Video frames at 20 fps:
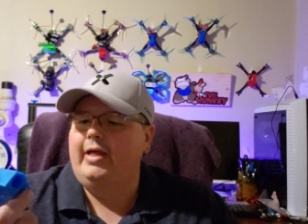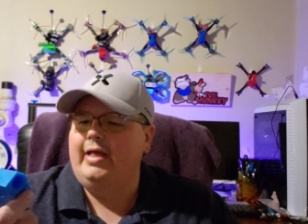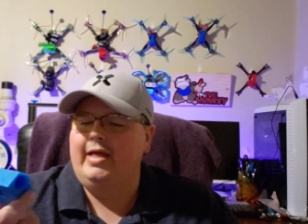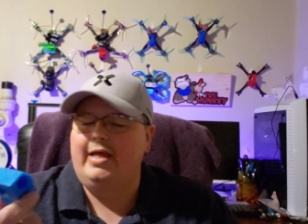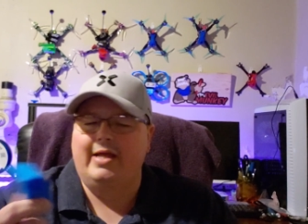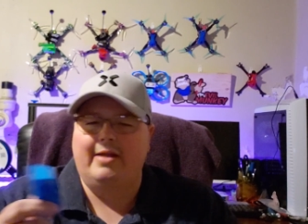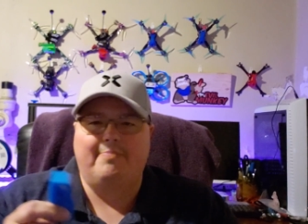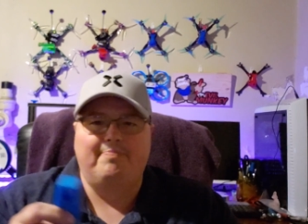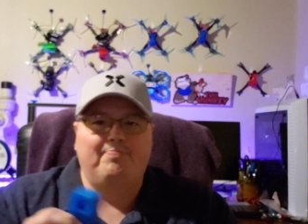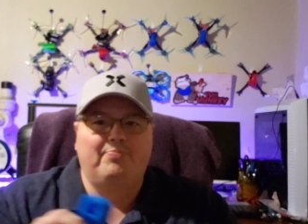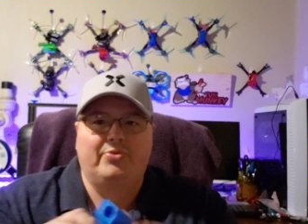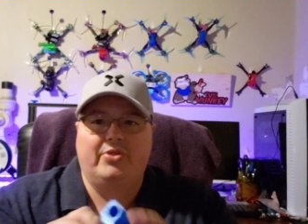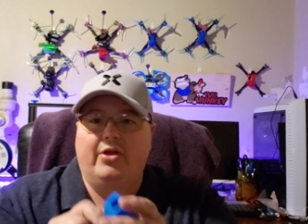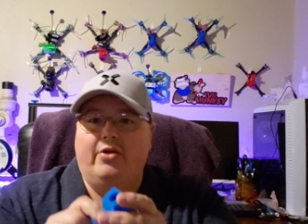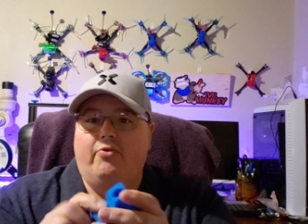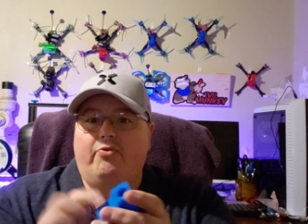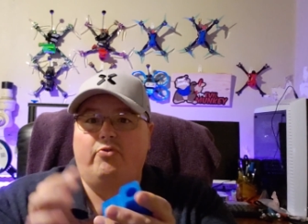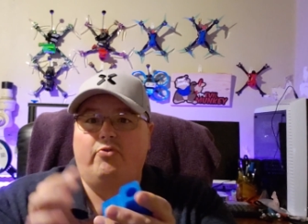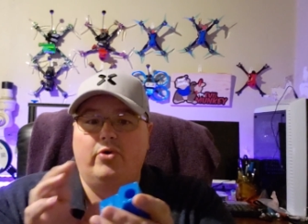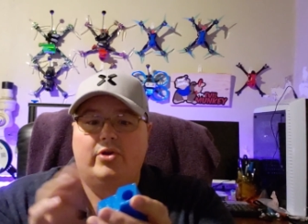and they're
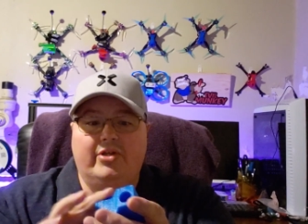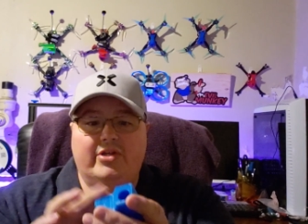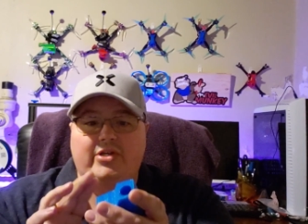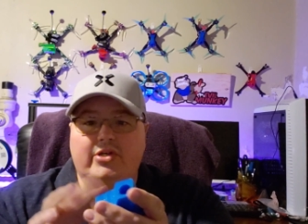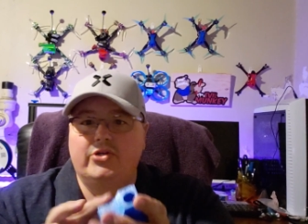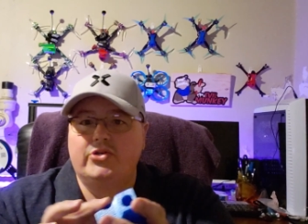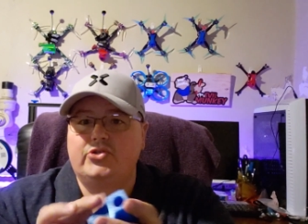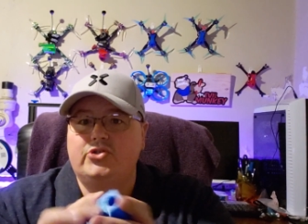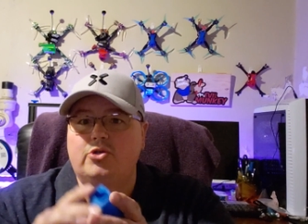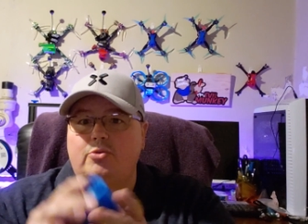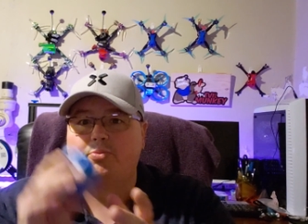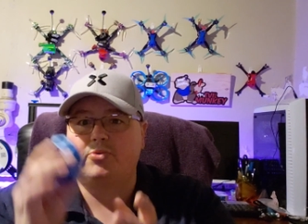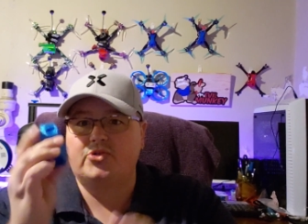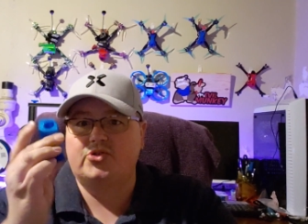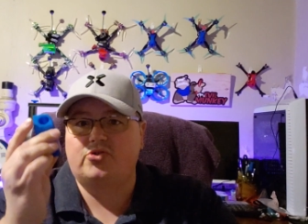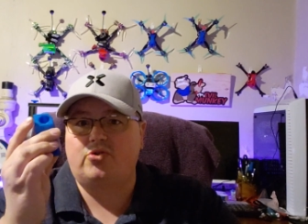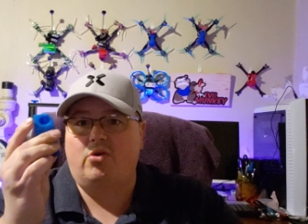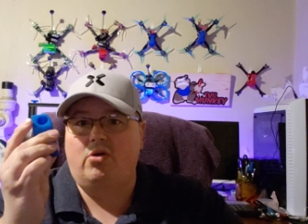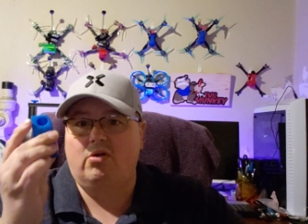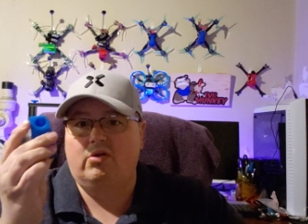really super
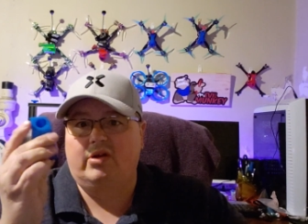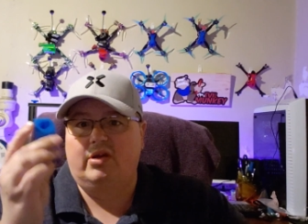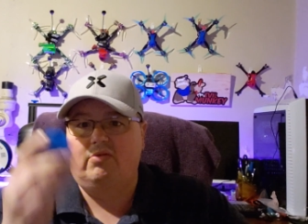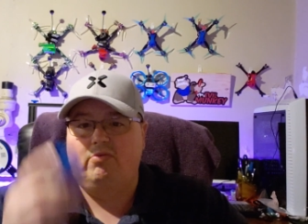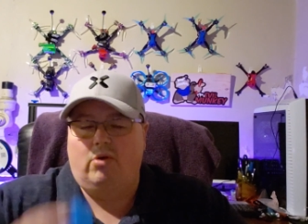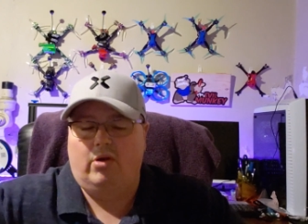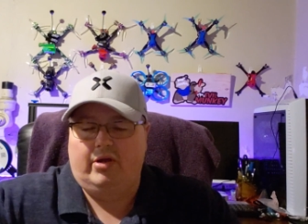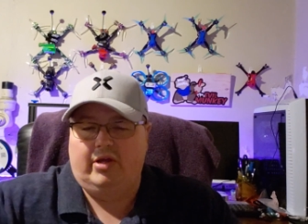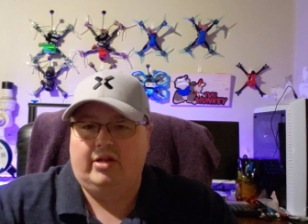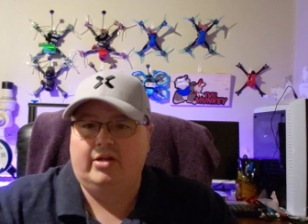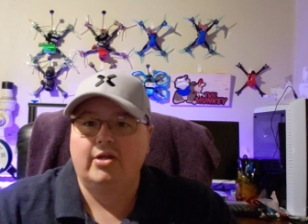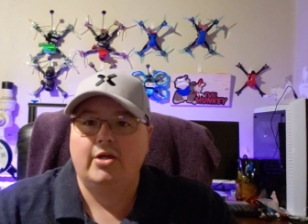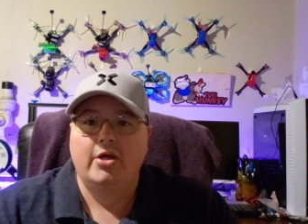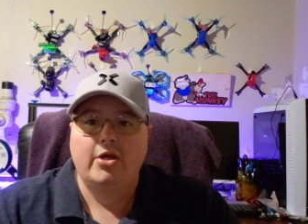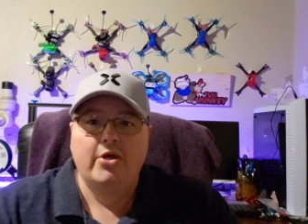strong and rugged.